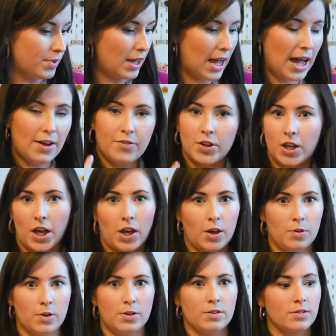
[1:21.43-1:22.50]
have a go
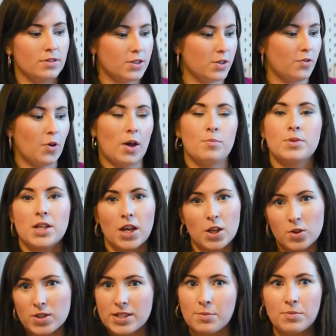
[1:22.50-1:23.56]
and sort of
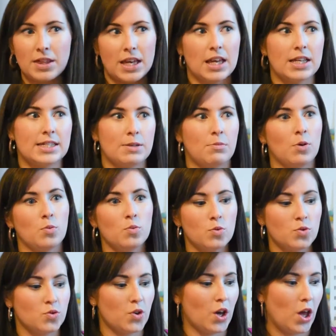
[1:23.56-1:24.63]
upcycle some things in my
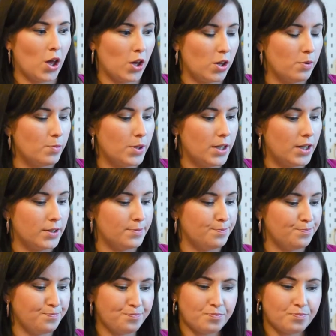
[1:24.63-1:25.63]
wardrobe and